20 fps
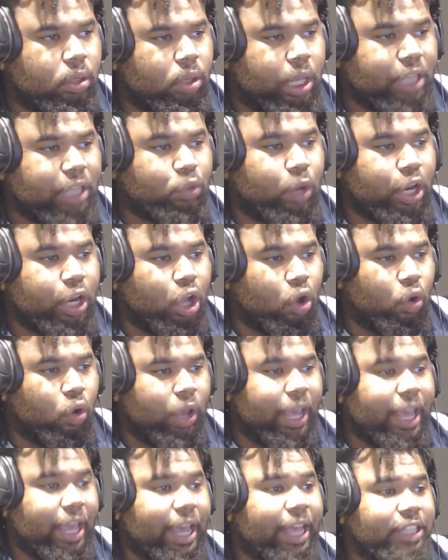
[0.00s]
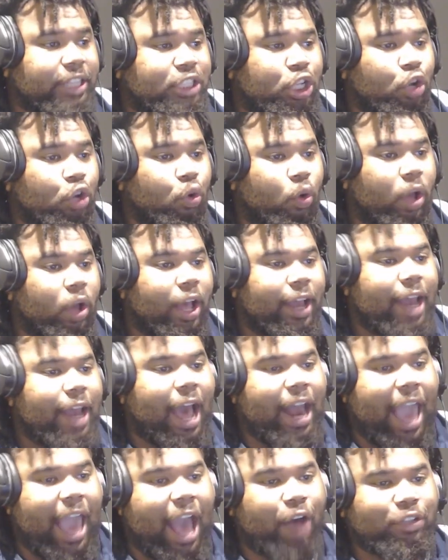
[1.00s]
Guess what though? He is too.
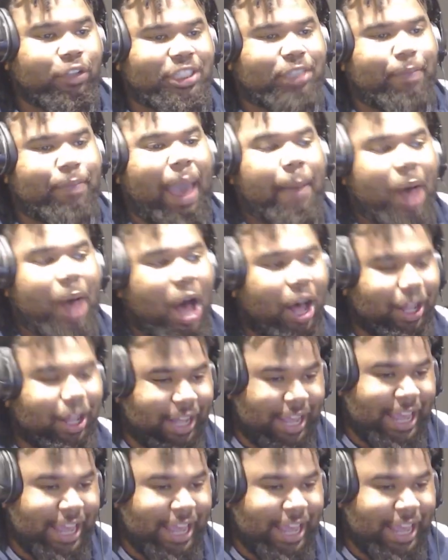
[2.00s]
Not now. Snap ball.